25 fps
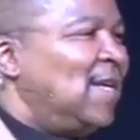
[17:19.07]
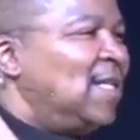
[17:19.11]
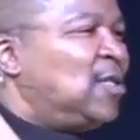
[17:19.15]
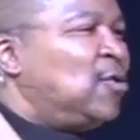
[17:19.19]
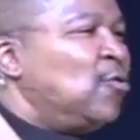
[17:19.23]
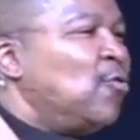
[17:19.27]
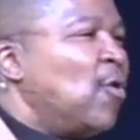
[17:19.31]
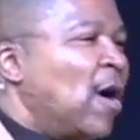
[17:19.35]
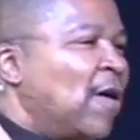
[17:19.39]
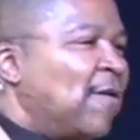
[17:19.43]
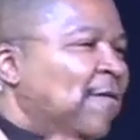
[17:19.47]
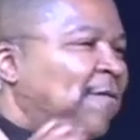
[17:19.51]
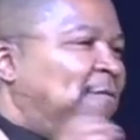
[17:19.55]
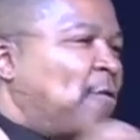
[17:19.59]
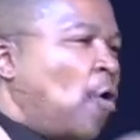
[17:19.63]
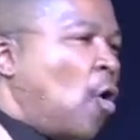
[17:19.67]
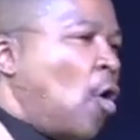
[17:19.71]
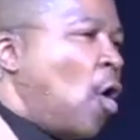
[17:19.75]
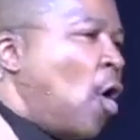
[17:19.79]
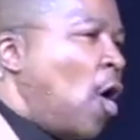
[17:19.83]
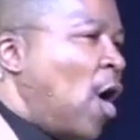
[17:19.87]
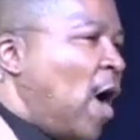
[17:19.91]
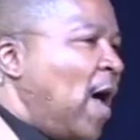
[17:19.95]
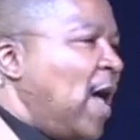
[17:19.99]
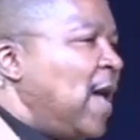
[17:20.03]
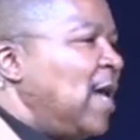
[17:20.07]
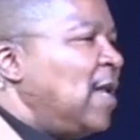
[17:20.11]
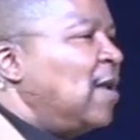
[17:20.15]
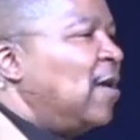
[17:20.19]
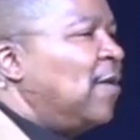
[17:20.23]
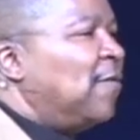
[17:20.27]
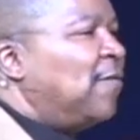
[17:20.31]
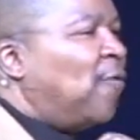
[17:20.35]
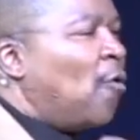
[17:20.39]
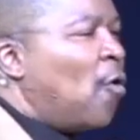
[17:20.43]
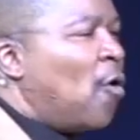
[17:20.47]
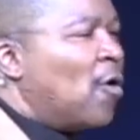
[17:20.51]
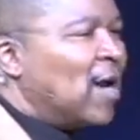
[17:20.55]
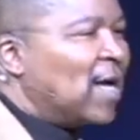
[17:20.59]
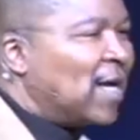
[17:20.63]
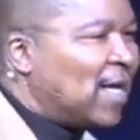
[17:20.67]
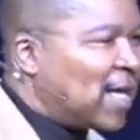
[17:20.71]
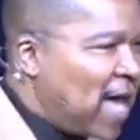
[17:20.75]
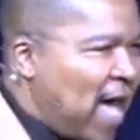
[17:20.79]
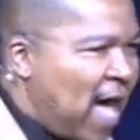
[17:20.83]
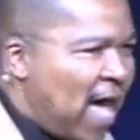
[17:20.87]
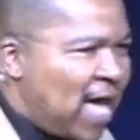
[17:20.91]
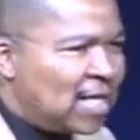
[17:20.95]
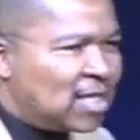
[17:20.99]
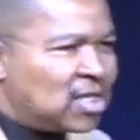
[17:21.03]
To avoid
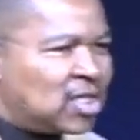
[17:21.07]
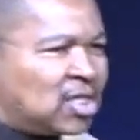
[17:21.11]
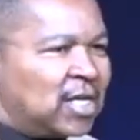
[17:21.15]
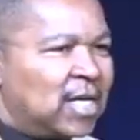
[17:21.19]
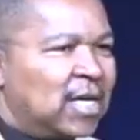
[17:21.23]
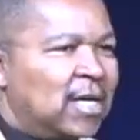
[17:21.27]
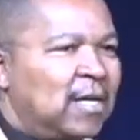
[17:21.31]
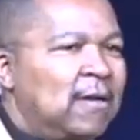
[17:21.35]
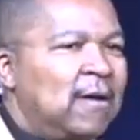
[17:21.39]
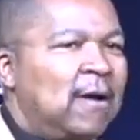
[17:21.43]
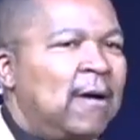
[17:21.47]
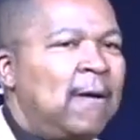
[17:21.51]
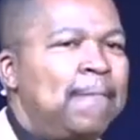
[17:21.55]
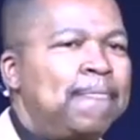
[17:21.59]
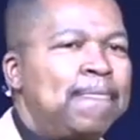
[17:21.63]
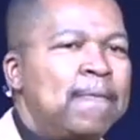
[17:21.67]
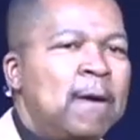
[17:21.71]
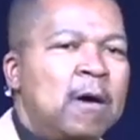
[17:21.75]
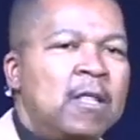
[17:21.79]
fornication,